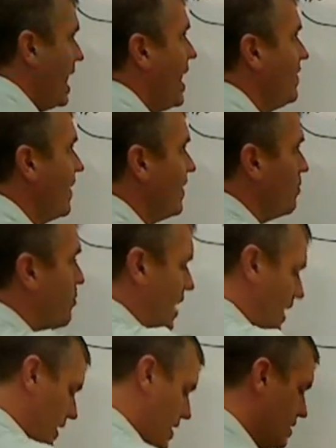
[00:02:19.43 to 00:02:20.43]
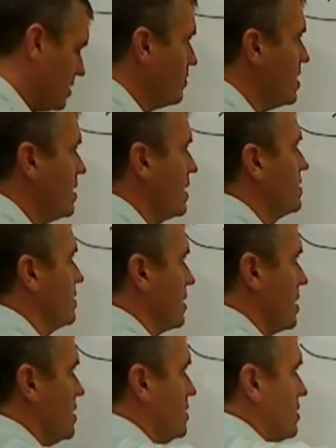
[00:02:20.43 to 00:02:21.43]
And then the belly, to me, that's the
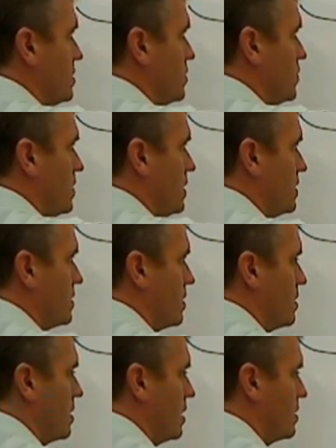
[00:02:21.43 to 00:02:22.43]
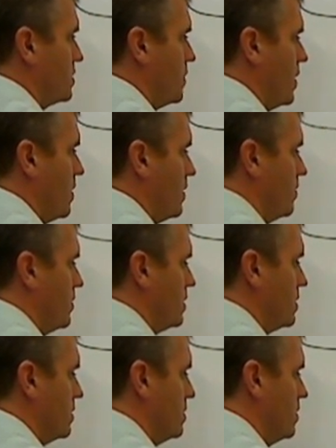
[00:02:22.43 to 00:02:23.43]
easiest one. It's the thickest part of the
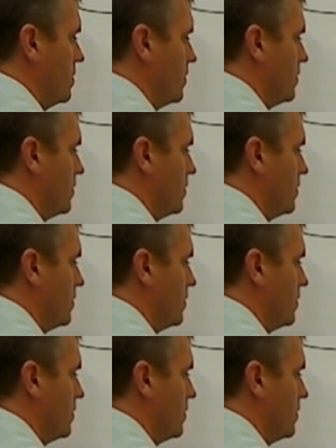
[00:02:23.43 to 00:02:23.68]
muscle.